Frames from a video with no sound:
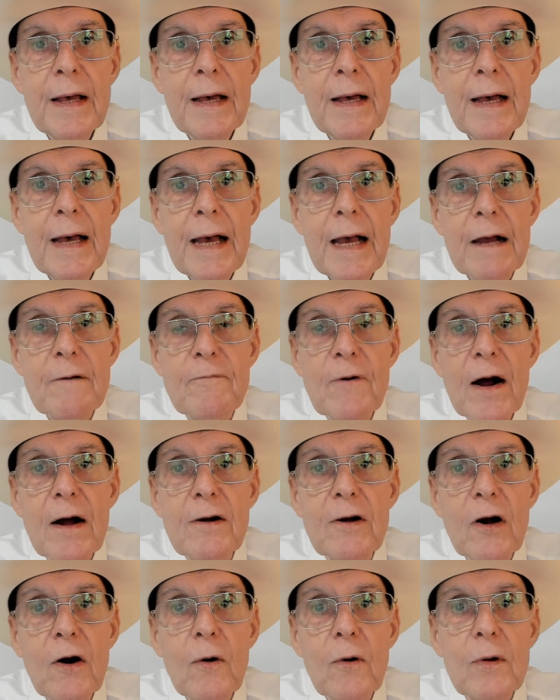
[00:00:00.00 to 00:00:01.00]
If our
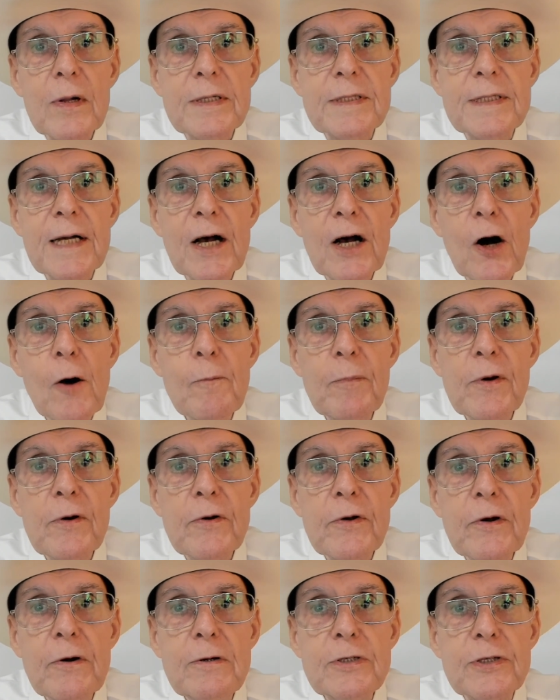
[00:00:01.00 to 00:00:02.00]
goal is to help you
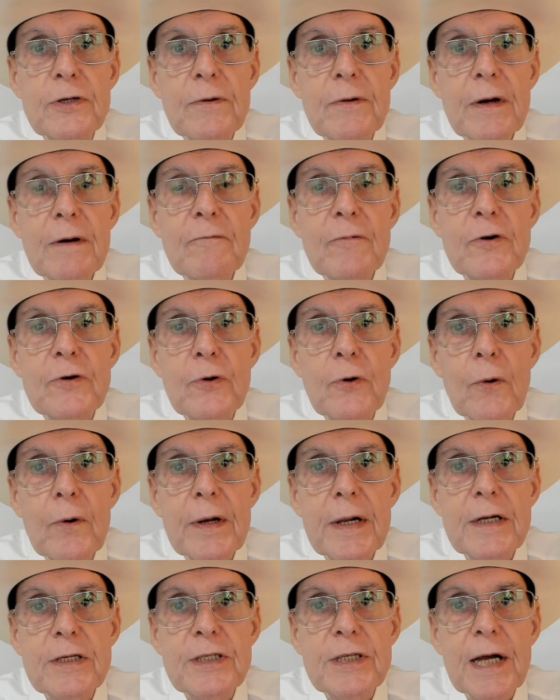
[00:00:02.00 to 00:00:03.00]
use your inventory
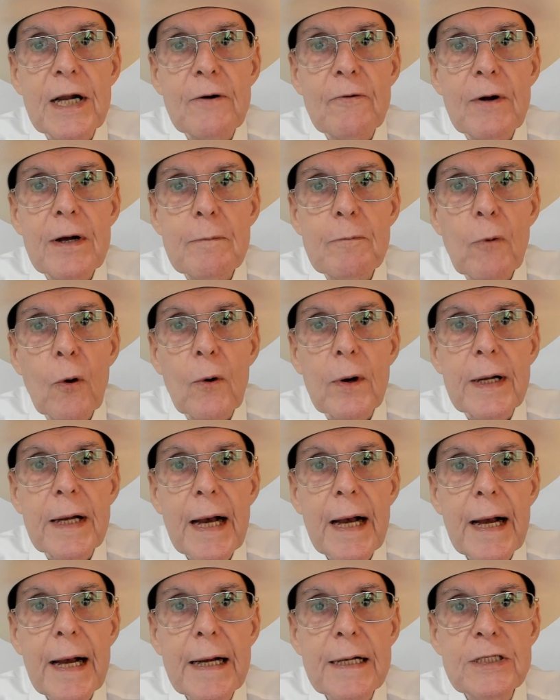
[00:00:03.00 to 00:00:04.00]
to generate more
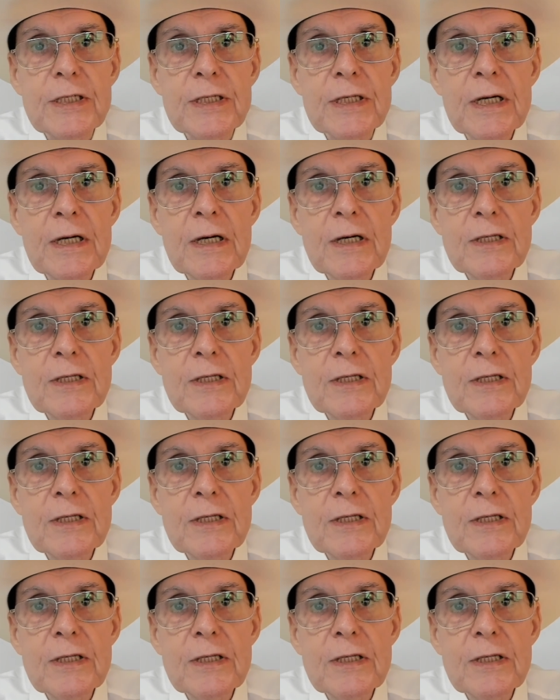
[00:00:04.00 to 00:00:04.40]
cash